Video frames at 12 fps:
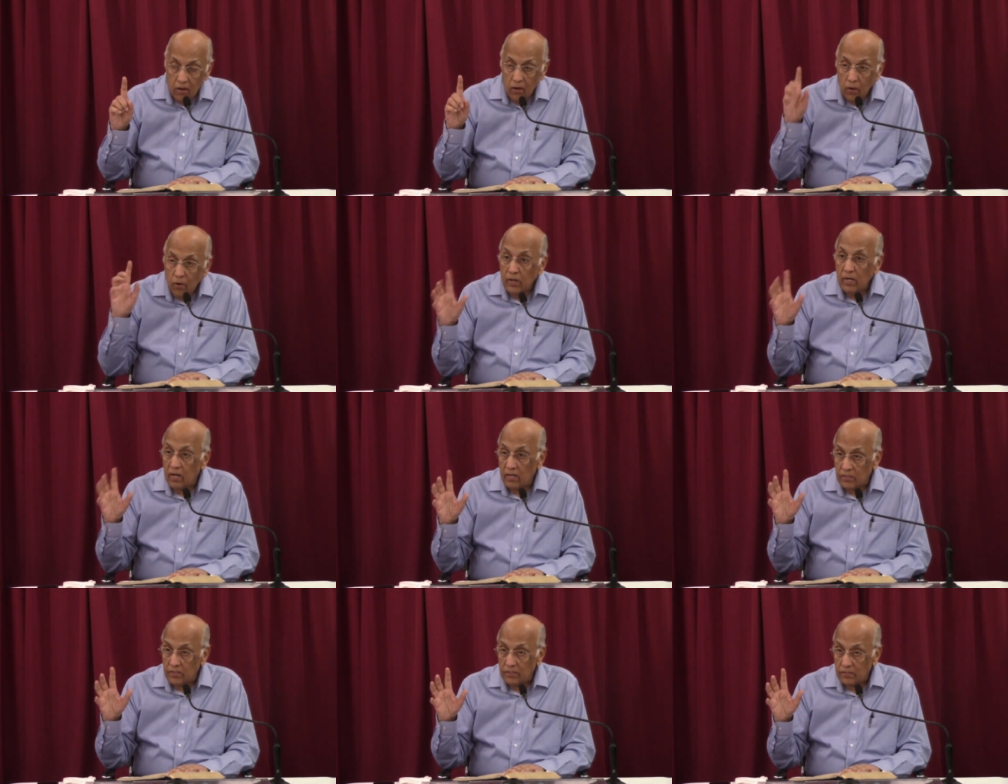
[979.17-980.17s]

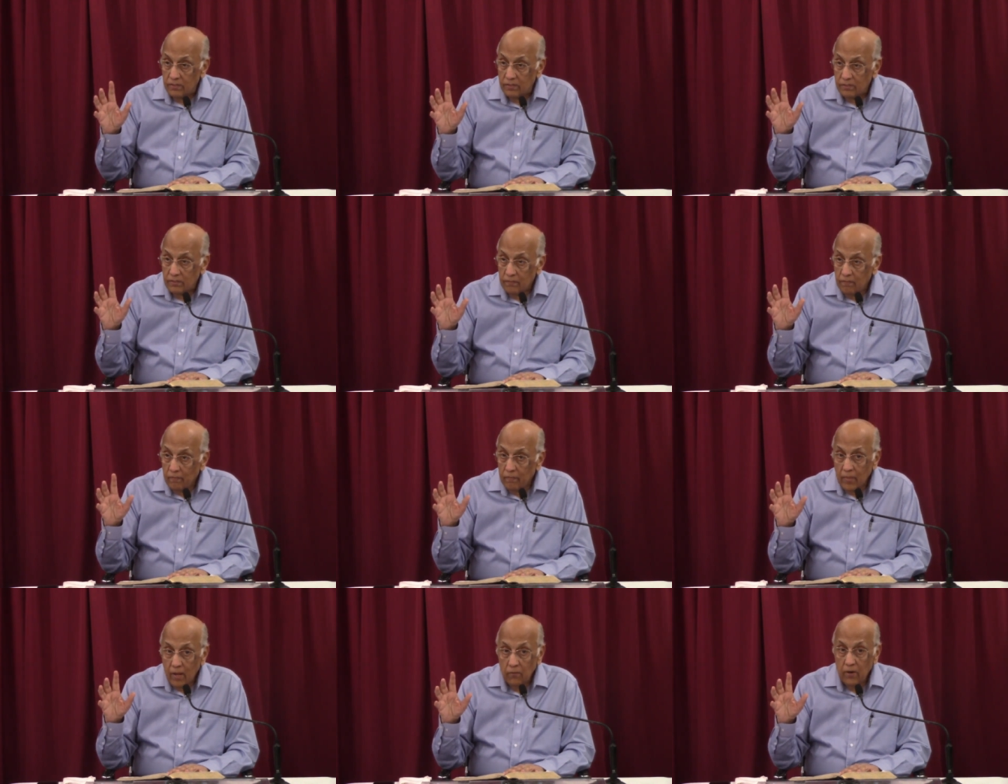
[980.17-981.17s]
holiness
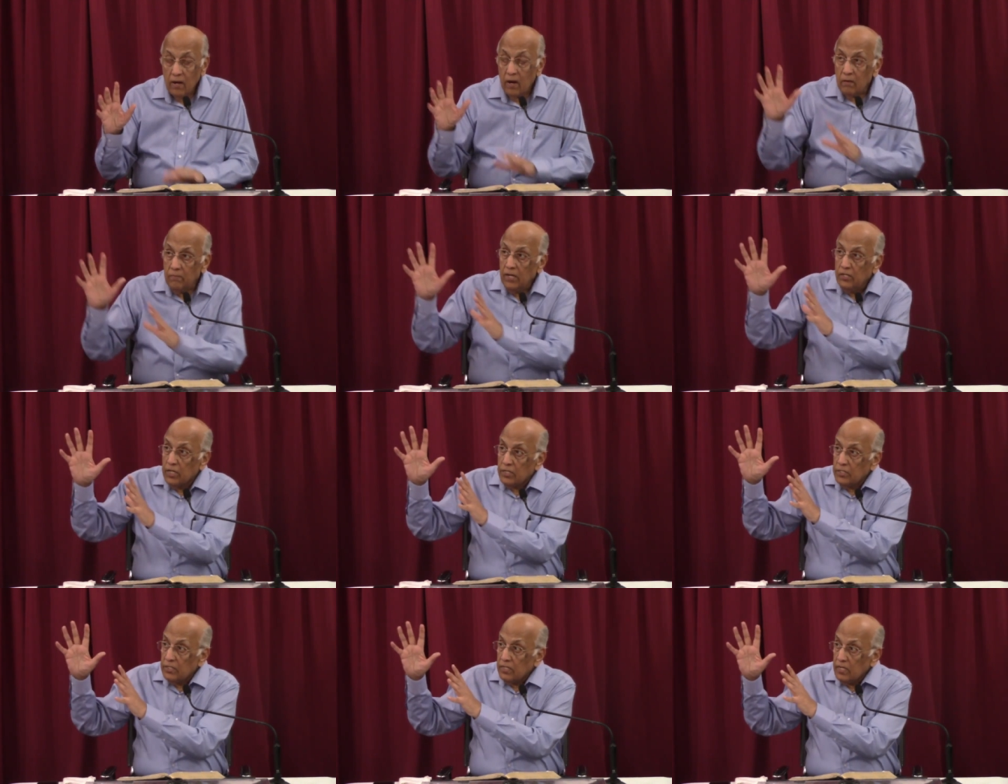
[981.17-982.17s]
will not be
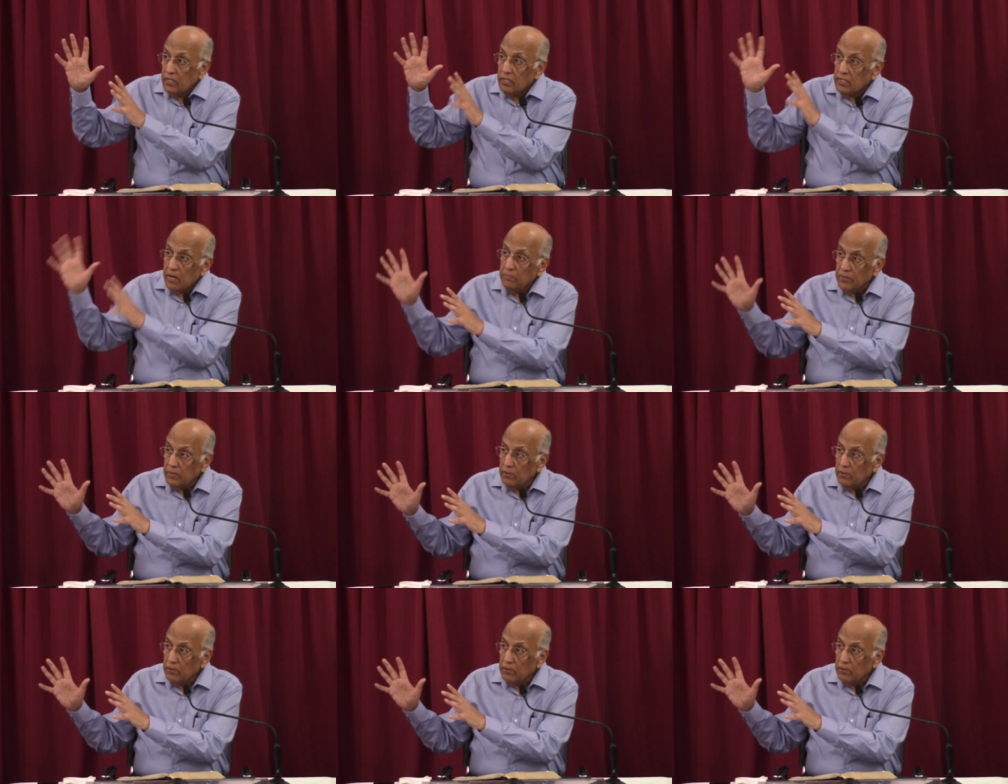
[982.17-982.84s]
just in the temple,